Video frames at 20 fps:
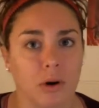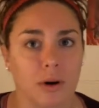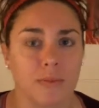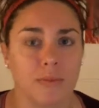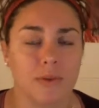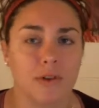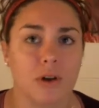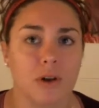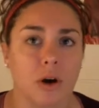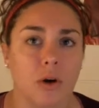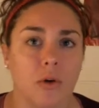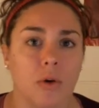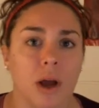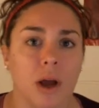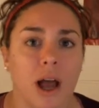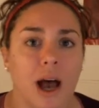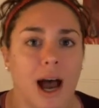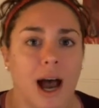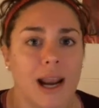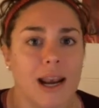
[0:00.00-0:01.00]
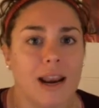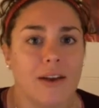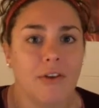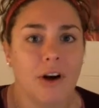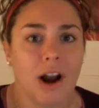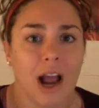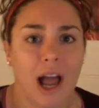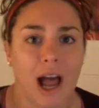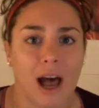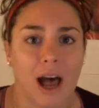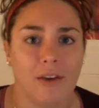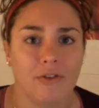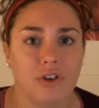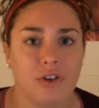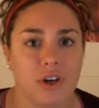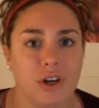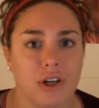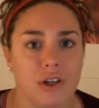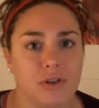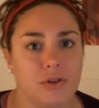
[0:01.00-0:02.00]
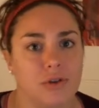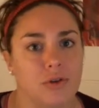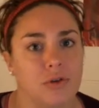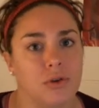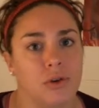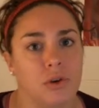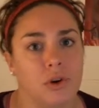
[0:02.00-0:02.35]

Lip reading: So I never have just